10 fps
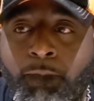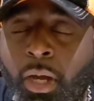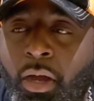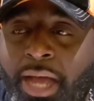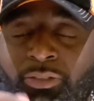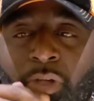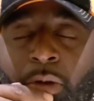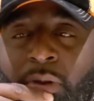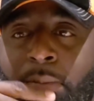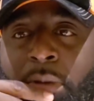I
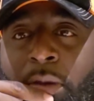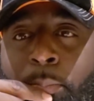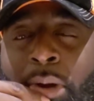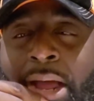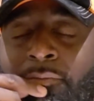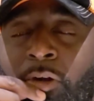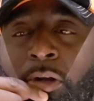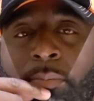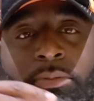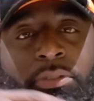started reading the book of
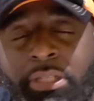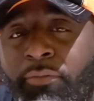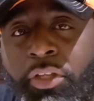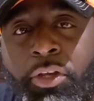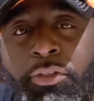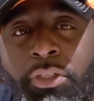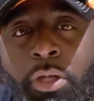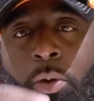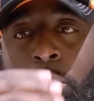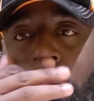Proverbs several years
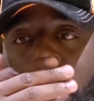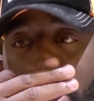ago,